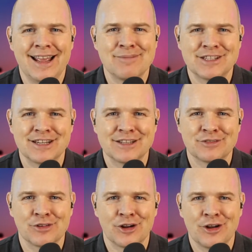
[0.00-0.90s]
images
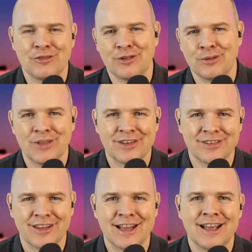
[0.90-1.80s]
from from this
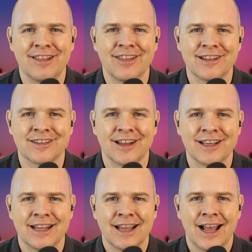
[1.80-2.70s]
site and that
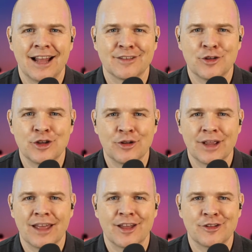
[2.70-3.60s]
site and so you don't
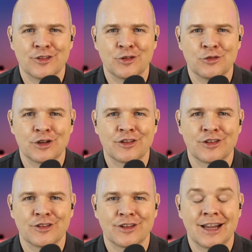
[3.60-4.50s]
get that sort of
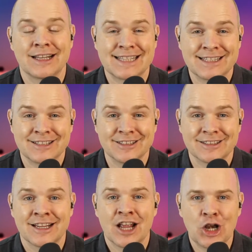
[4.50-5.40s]
consistent
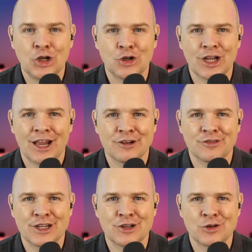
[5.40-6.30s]
look and
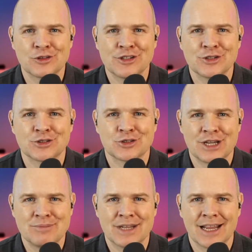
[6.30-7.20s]
feel to your
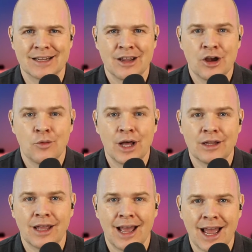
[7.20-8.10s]
stream deck
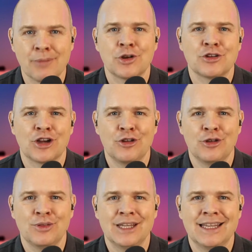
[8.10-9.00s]
well i'm going to show
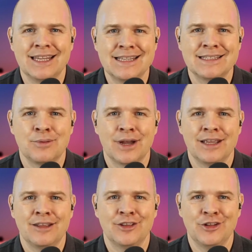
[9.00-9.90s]
you the easy
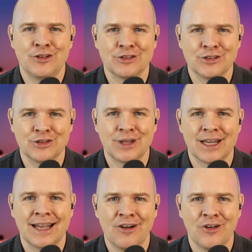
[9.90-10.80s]
way that you can do
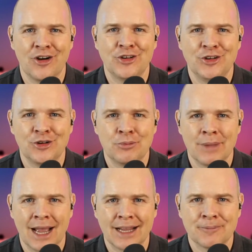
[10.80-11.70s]
that now on your
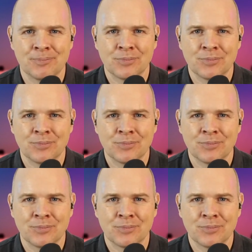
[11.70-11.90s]
mac